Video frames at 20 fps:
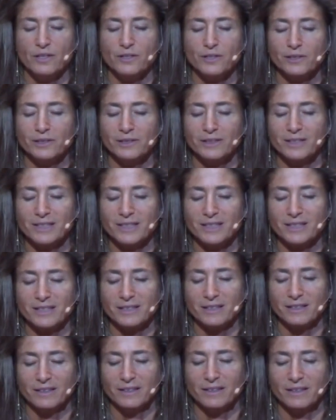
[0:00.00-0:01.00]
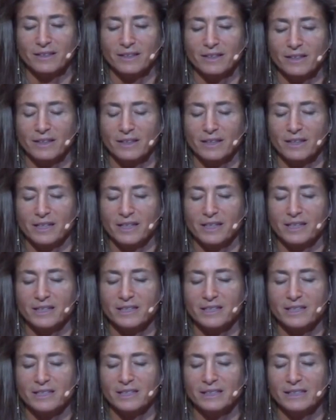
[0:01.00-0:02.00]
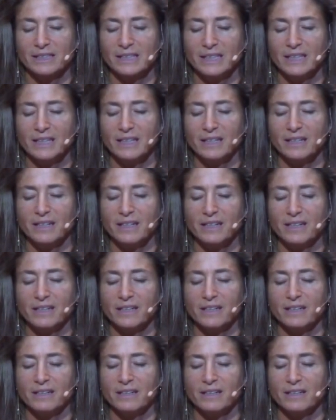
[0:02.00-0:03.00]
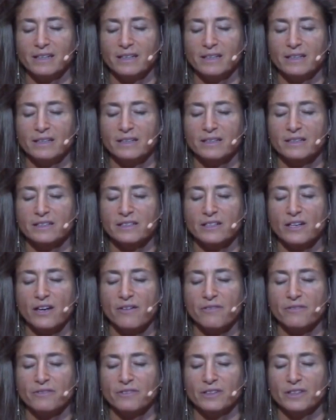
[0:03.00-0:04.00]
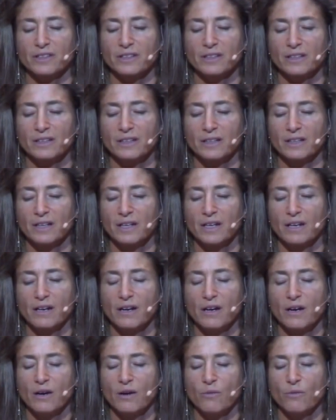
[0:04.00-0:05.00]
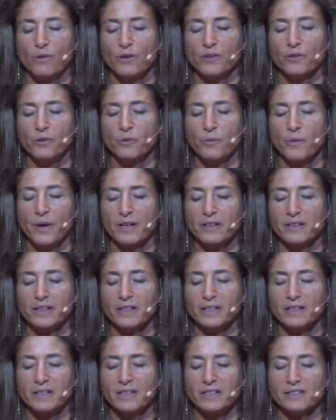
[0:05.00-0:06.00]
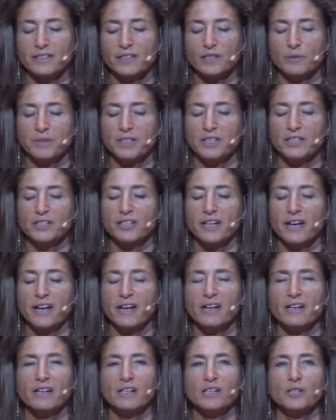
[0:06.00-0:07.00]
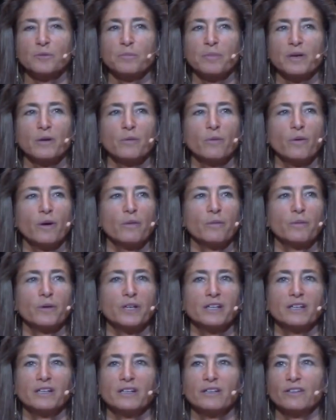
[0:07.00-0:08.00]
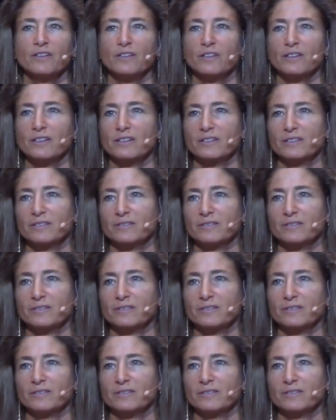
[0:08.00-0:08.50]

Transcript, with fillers: To listen is to lean in softly with a willingness to be changed by what we hear.